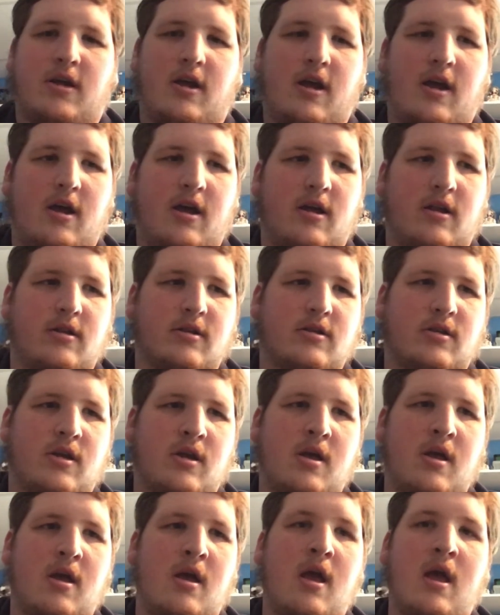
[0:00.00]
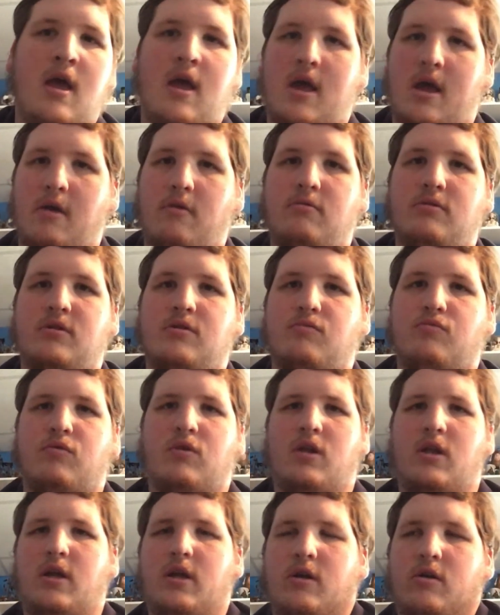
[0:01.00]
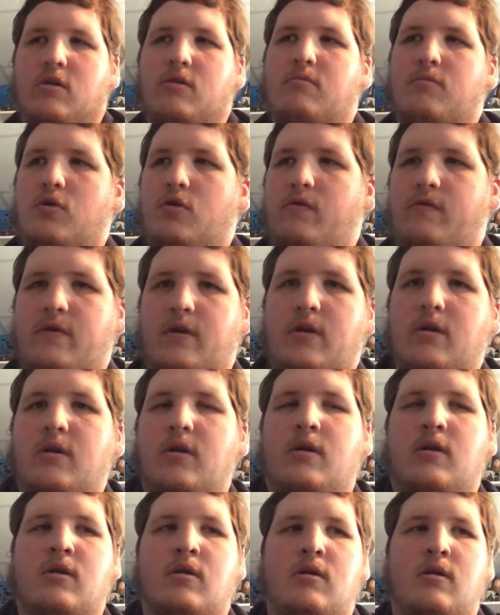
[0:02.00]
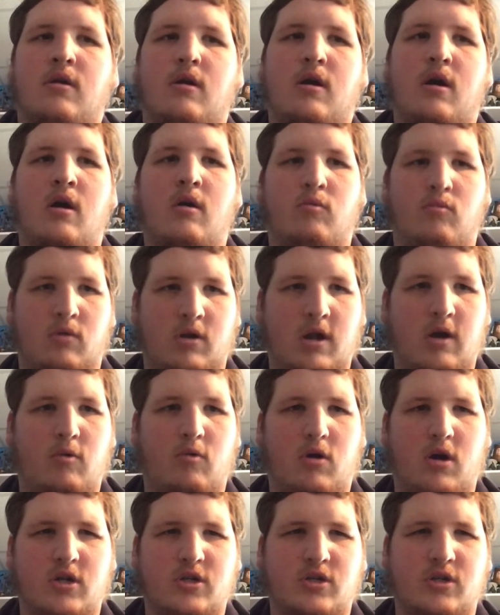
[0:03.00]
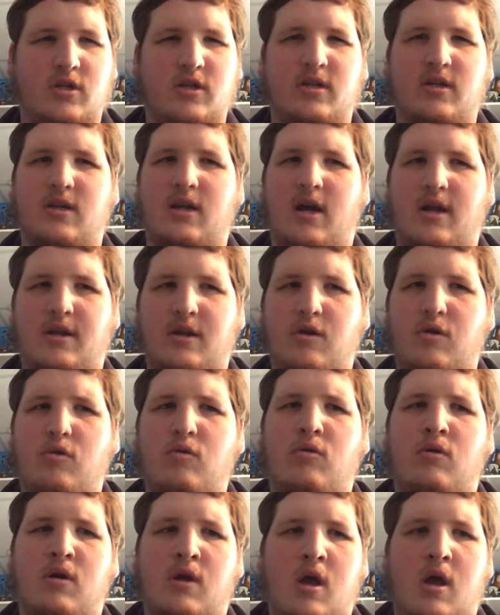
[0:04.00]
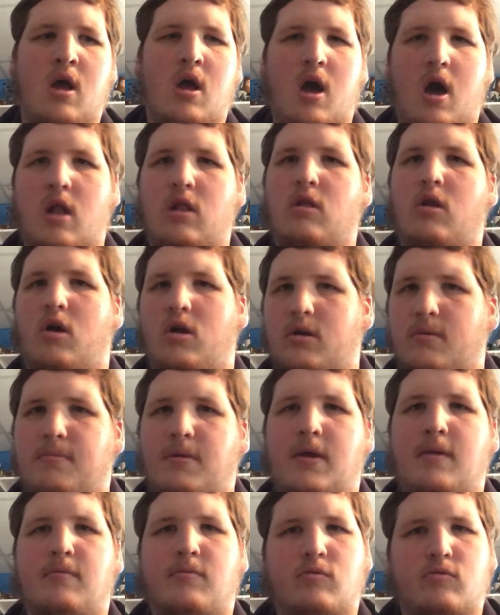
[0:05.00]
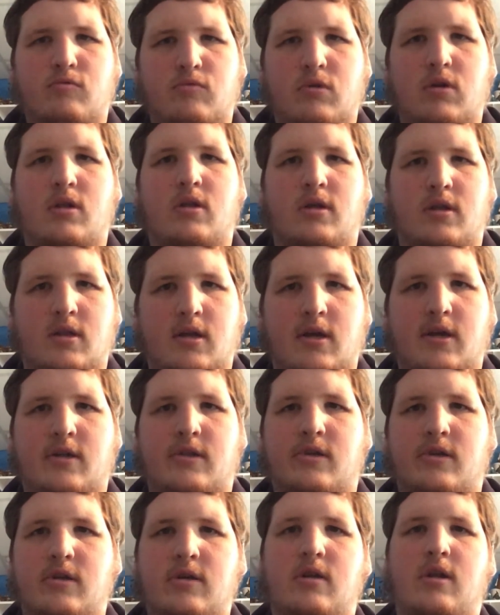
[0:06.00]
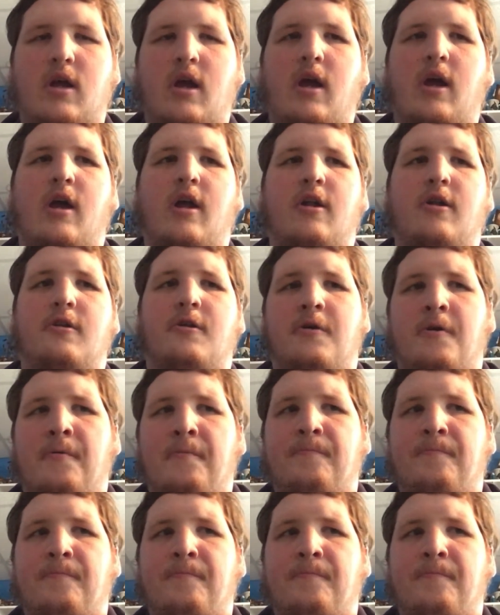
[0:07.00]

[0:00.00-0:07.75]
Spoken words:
And it was a really good movie when I watched it, and I know a lot of people really liked it, and